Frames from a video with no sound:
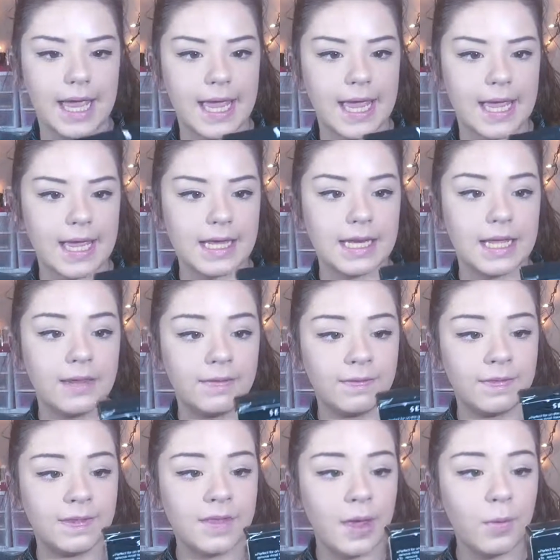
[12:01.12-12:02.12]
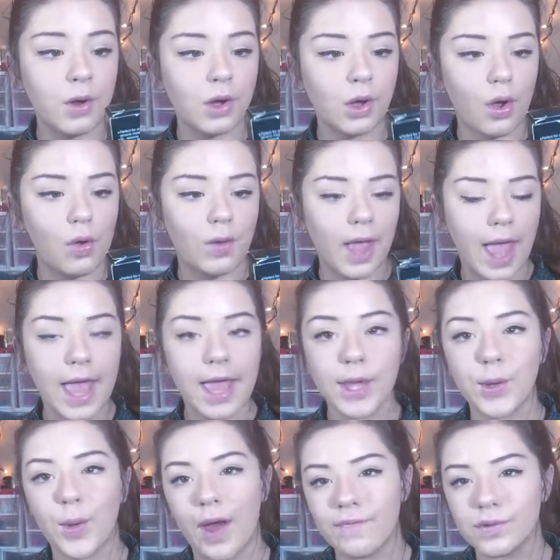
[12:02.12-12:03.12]
And they work okay.
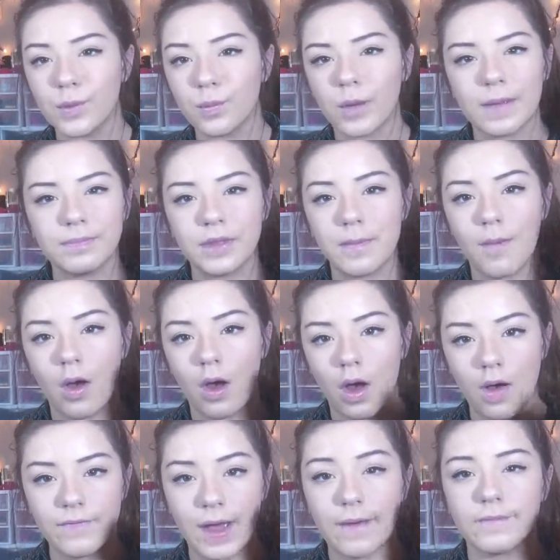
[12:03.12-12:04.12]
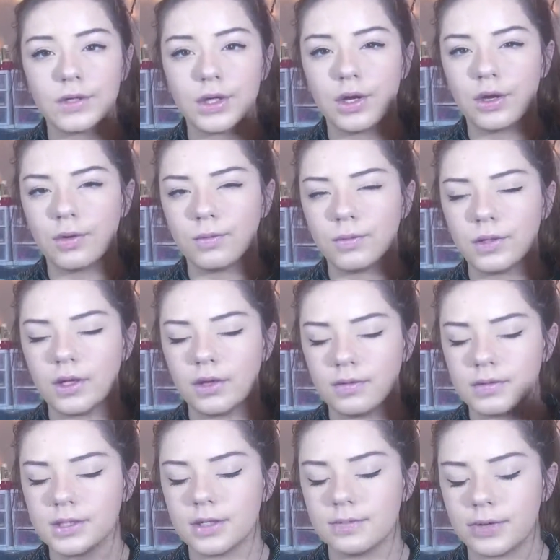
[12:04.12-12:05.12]
You have to wipe them off after you
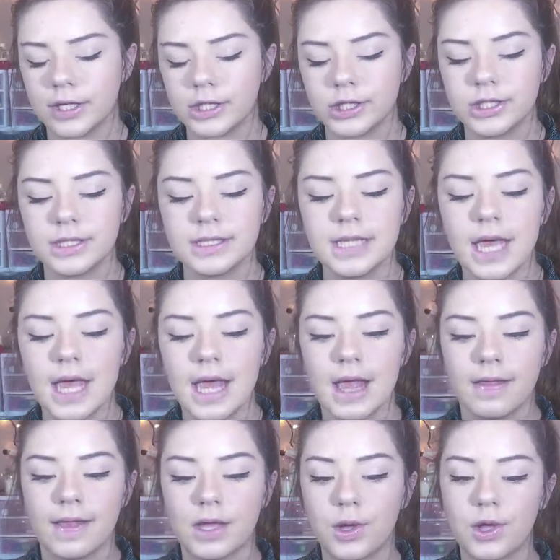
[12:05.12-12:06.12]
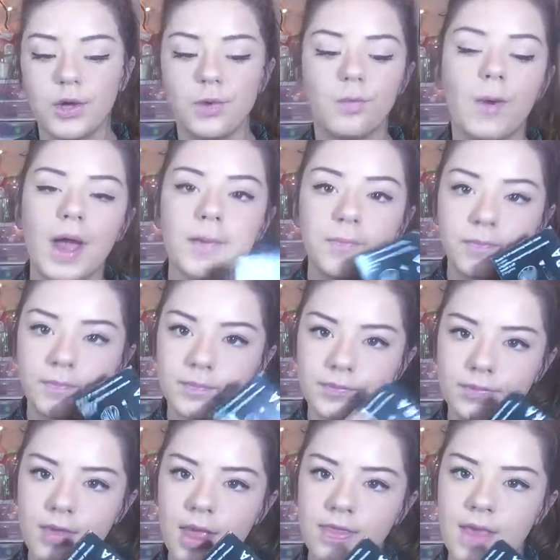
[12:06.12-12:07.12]
use your brushes. Like, you wipe
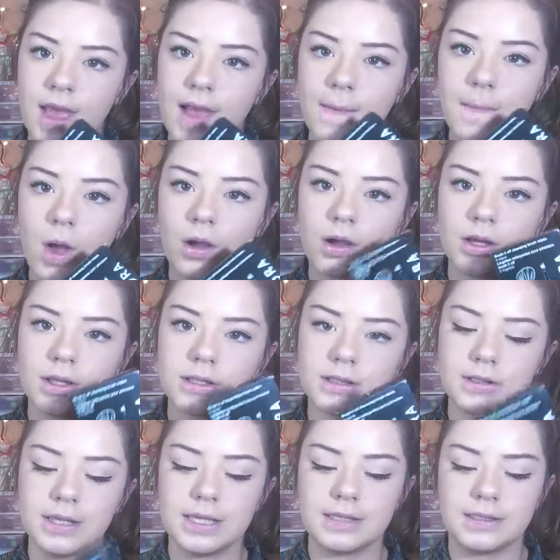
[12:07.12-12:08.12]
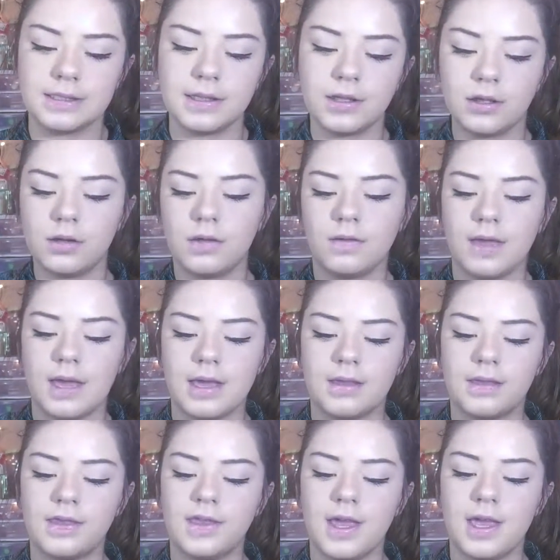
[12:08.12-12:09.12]
them on this little, like,
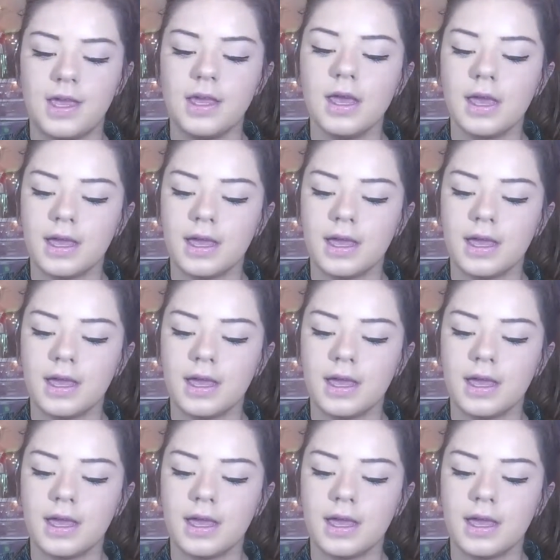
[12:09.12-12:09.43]
thing.